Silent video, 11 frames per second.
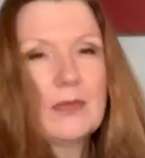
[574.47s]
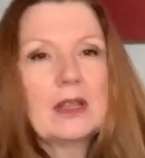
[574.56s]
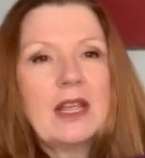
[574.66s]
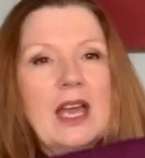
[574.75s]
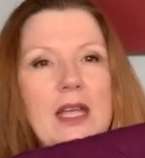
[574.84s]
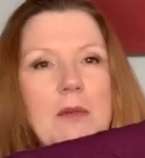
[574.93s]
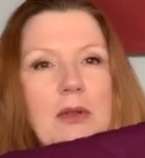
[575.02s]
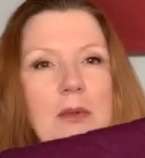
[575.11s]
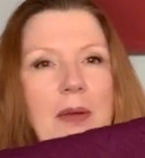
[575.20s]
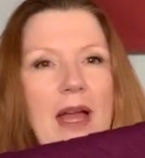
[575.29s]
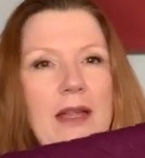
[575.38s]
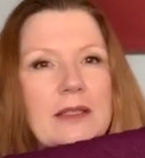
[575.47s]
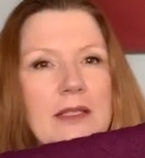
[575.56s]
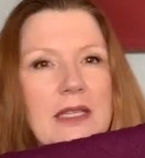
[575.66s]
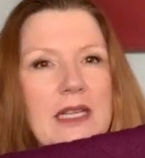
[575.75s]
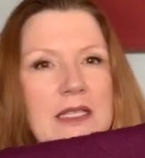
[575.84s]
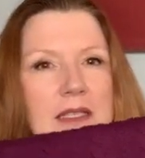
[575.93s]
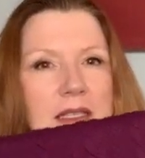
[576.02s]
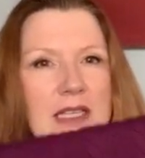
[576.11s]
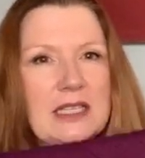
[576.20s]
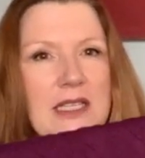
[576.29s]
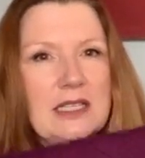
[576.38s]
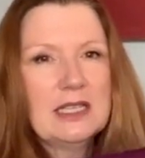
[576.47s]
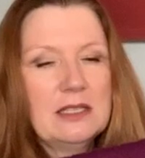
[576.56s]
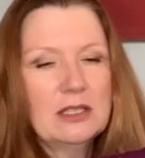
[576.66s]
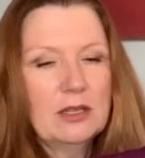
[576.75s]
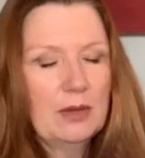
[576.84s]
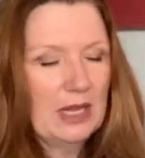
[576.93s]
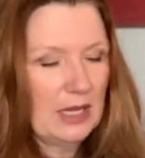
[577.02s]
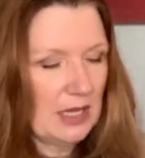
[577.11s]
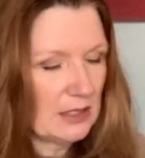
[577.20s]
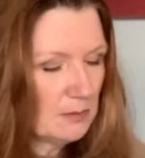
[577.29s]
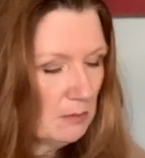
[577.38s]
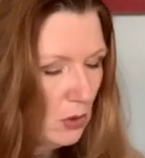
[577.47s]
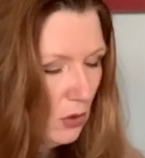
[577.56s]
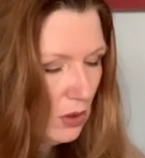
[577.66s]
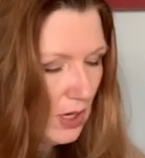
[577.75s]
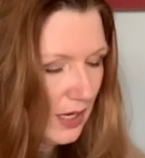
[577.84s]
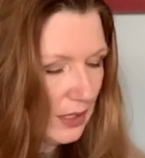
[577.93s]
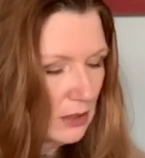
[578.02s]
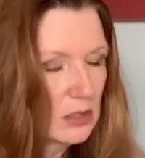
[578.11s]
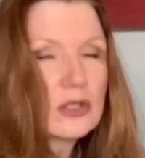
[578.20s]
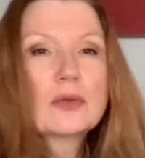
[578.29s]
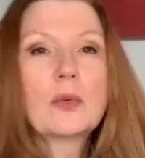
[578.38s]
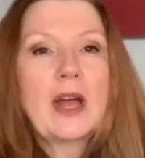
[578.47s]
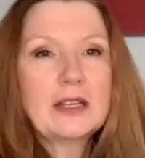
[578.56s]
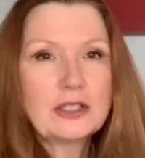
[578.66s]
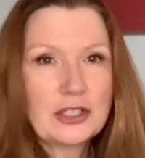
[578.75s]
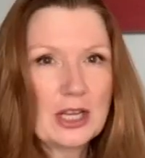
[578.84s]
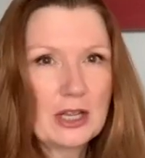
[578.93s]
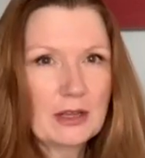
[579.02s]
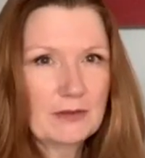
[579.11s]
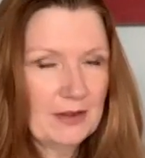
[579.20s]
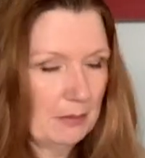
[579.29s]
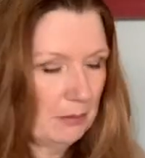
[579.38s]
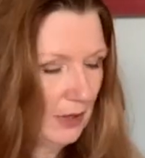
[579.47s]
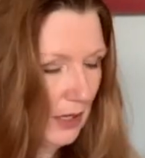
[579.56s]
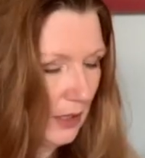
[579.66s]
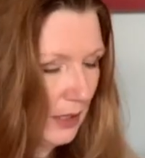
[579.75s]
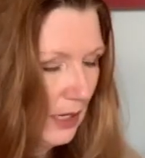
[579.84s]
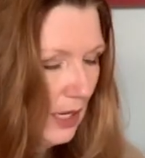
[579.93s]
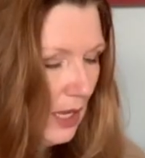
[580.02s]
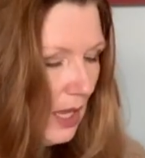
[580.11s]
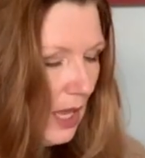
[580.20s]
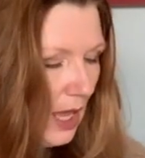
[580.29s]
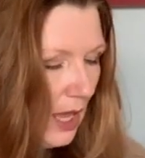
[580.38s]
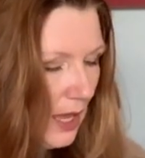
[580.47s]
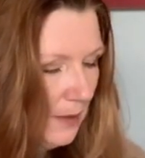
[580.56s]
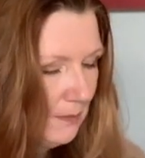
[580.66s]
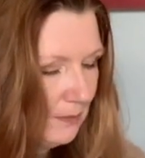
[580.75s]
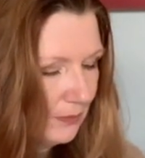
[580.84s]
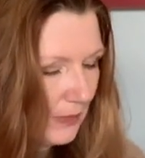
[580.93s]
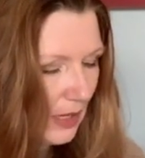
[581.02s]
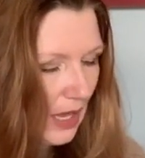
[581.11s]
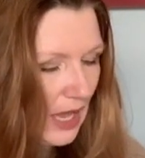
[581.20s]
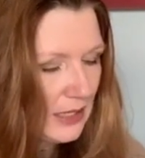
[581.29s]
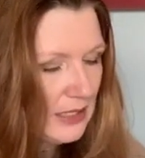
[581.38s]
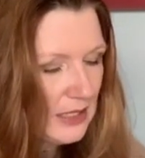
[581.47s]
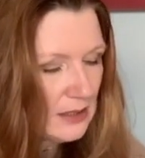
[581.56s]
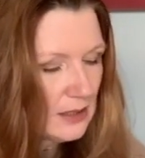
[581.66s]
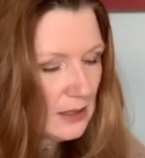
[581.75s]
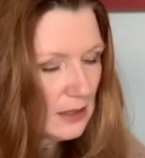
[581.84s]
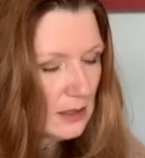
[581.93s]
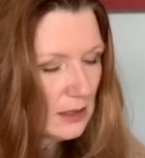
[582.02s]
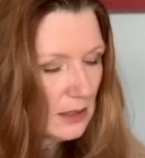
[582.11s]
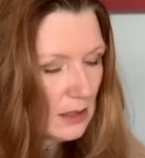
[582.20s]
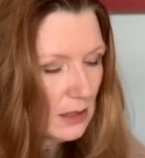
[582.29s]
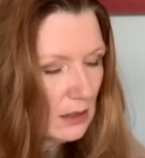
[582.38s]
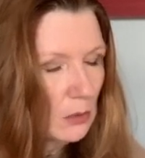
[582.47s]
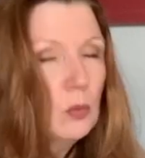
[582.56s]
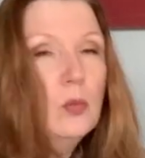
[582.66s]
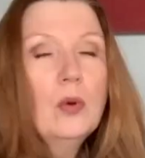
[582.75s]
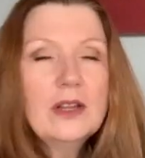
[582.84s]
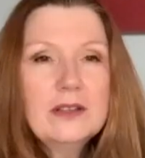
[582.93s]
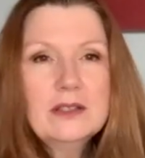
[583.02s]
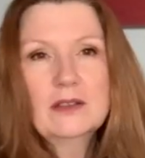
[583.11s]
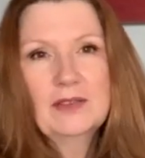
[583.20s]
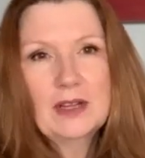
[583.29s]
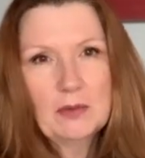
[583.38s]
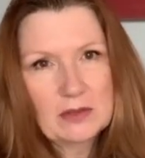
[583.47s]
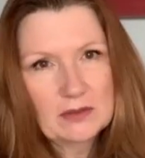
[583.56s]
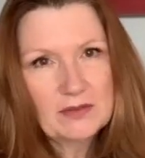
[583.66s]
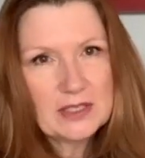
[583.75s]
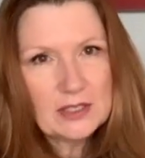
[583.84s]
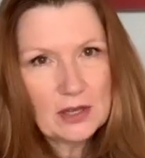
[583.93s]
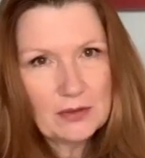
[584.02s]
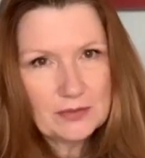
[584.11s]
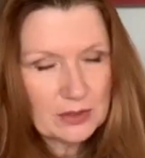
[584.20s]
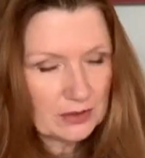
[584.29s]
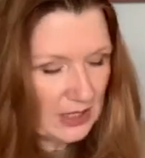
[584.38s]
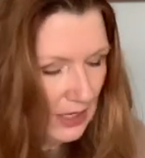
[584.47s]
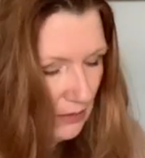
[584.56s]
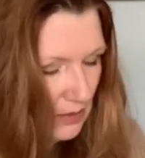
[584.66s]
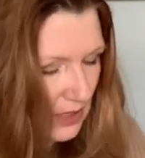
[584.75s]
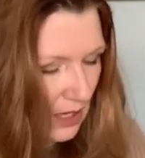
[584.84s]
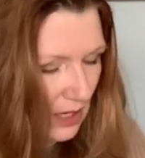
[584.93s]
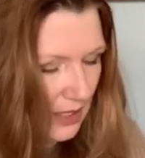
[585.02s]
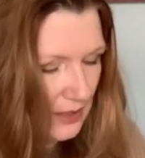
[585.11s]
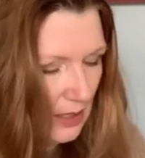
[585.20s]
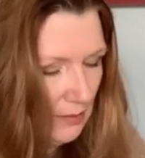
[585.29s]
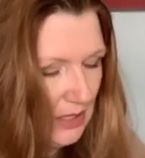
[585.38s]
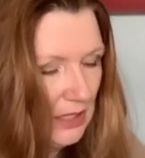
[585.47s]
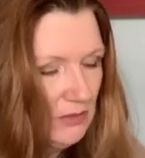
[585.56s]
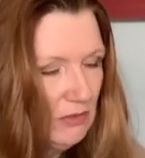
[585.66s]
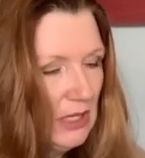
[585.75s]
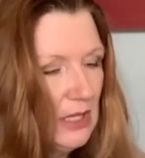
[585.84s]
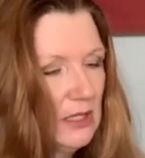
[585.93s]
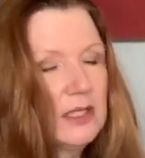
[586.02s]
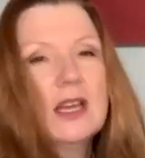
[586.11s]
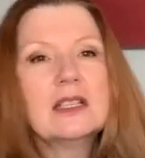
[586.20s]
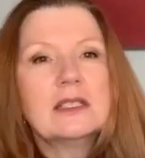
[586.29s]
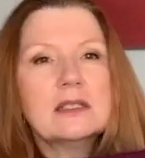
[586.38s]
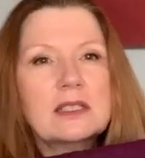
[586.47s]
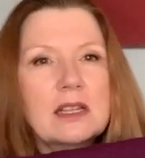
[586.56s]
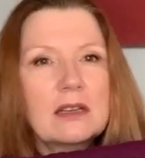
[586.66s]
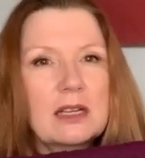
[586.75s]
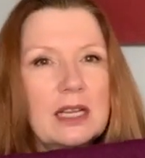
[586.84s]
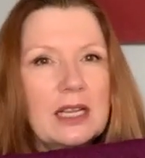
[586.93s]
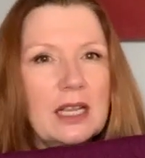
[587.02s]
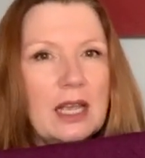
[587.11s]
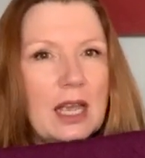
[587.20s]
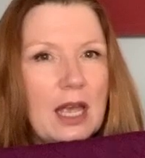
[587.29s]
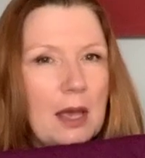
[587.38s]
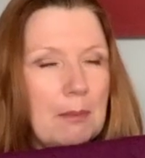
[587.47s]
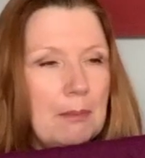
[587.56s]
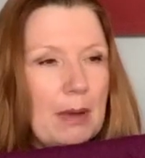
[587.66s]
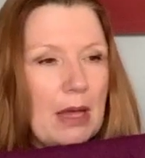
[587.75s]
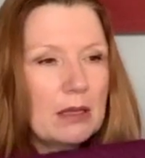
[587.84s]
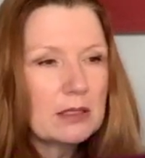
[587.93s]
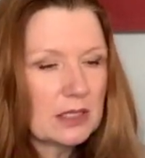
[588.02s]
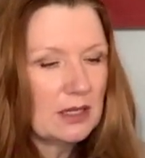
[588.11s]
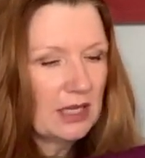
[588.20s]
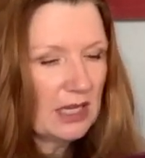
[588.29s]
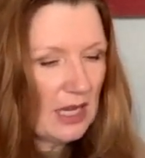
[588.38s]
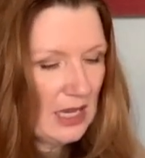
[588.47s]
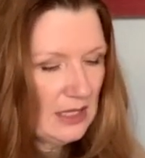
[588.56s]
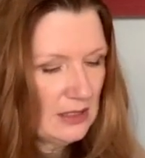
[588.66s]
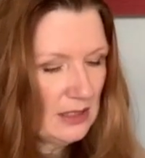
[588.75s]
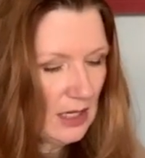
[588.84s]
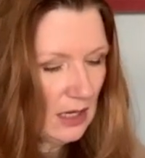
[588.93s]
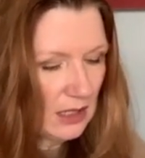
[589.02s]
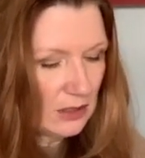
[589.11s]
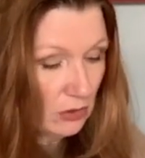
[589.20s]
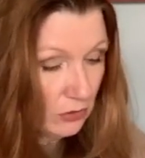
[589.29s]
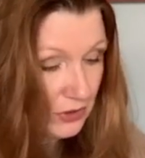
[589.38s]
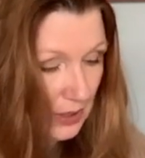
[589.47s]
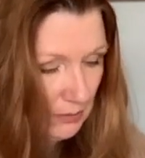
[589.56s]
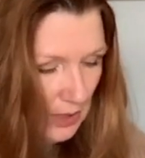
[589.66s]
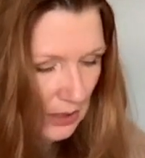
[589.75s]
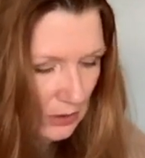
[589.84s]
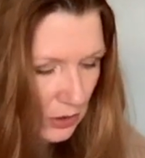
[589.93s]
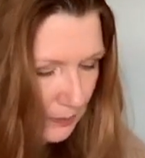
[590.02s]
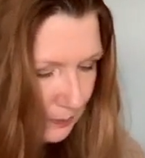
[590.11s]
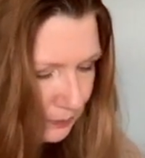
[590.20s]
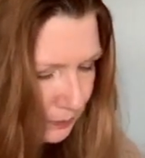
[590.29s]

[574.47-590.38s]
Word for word: cable pattern isn't knitted into it. It's more like a sweatshirt fabric. Um, and it's wonderfully, wonderfully soft on the outside. I mean, it really is nice and snuggly, but the inside, not so much.